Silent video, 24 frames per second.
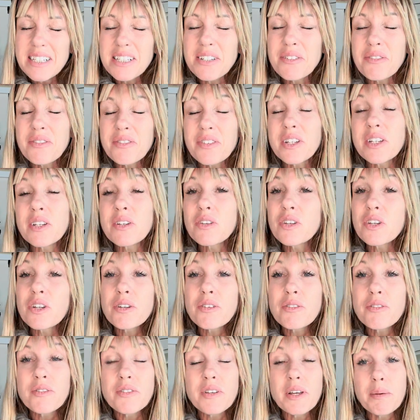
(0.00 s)
to feel your
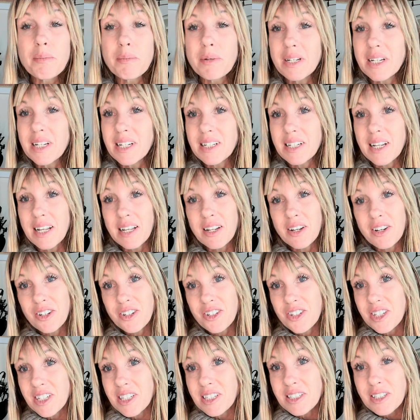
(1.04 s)
feminine
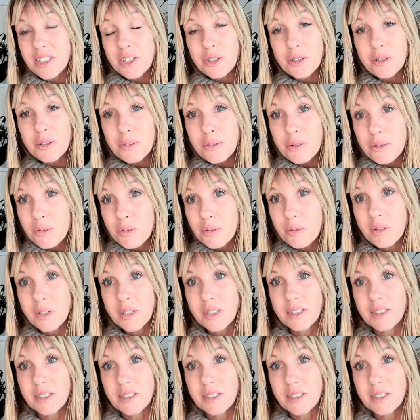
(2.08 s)
energy too.